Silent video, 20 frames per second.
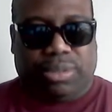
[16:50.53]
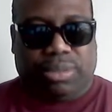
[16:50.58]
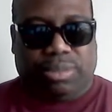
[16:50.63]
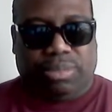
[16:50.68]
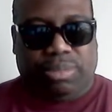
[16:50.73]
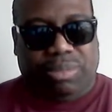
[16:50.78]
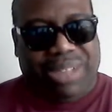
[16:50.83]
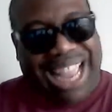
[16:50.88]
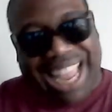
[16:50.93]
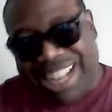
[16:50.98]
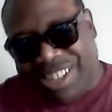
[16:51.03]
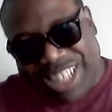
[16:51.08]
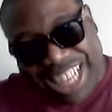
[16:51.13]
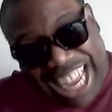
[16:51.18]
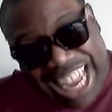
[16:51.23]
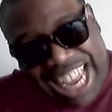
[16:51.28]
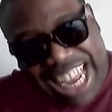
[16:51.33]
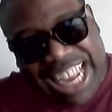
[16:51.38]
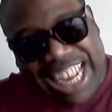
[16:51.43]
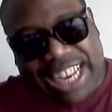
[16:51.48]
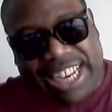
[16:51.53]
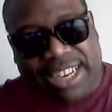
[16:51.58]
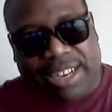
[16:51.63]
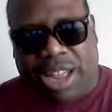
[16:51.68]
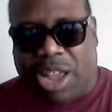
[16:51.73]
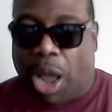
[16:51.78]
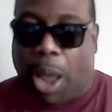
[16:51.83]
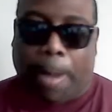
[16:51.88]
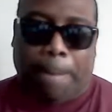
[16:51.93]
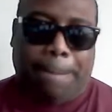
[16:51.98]
And again,
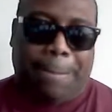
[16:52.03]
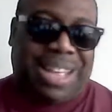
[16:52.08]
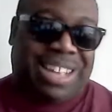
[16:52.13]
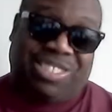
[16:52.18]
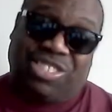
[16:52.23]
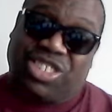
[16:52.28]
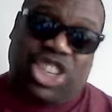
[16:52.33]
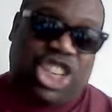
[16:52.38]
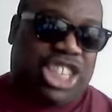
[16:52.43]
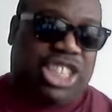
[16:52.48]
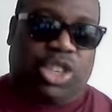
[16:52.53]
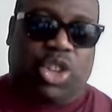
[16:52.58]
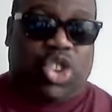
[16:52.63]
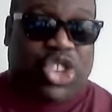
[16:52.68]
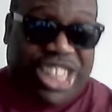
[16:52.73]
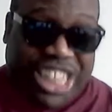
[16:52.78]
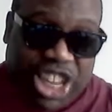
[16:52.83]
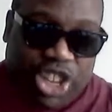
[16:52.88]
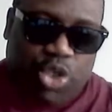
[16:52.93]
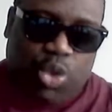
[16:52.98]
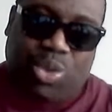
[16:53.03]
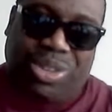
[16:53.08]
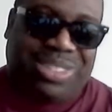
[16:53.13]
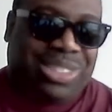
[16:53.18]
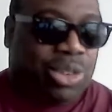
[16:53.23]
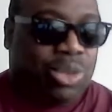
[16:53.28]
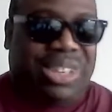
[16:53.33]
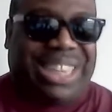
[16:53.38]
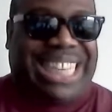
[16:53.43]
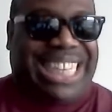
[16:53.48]
I'm going to continue to
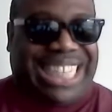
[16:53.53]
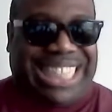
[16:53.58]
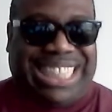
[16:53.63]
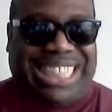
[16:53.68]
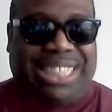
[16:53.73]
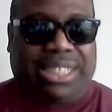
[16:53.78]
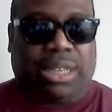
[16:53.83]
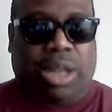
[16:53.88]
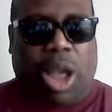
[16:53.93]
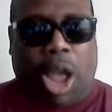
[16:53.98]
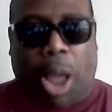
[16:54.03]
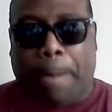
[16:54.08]
do these